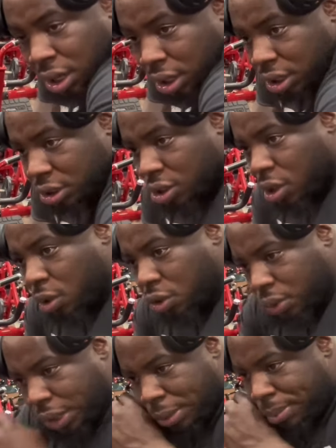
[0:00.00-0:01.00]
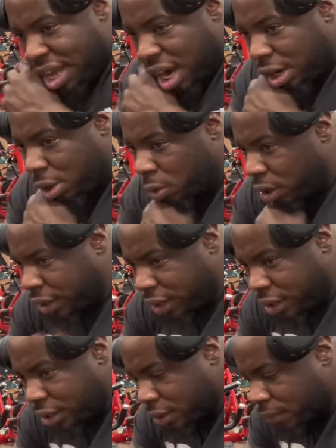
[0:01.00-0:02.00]
Because dudes really be out here working.
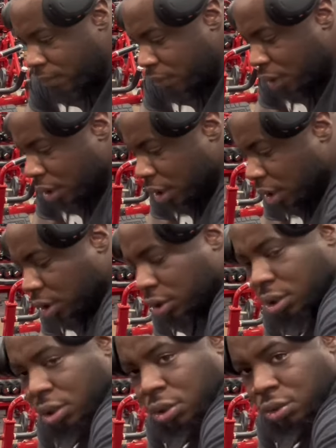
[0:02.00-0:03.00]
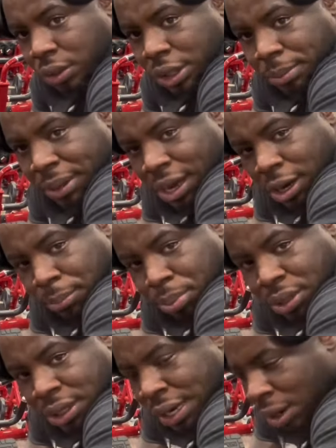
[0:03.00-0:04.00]
Dudes really be out here
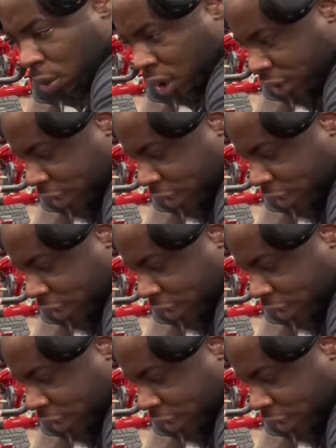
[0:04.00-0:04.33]
putting in that work to